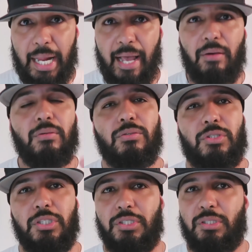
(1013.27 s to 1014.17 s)
But for
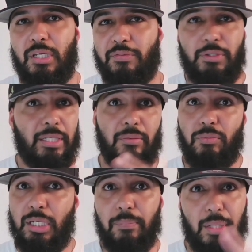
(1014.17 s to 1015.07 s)
now, just if
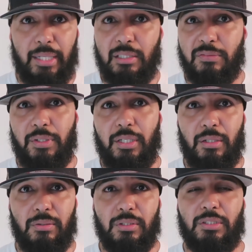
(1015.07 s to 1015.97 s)
you need to replay
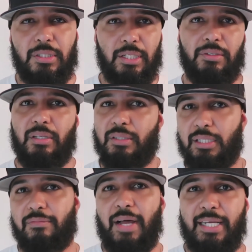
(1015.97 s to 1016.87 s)
this video just to
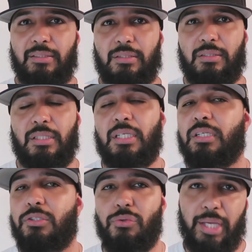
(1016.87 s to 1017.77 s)
hear the advice,
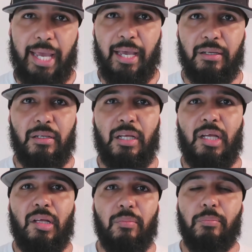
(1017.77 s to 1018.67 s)
you
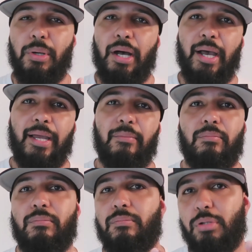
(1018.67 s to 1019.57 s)
can.
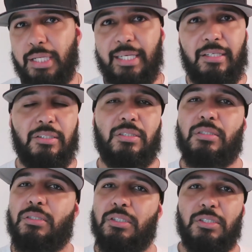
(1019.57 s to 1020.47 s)
But
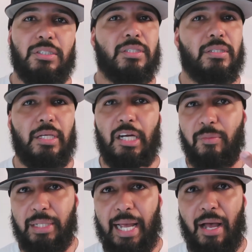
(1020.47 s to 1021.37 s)
please
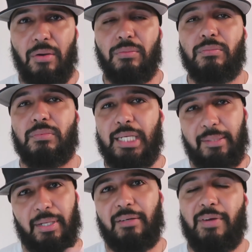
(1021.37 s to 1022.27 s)
just hear me
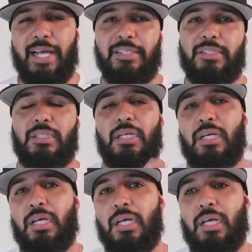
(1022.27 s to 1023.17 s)
out, take my
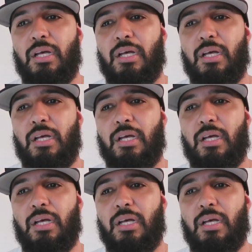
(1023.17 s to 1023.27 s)
advice.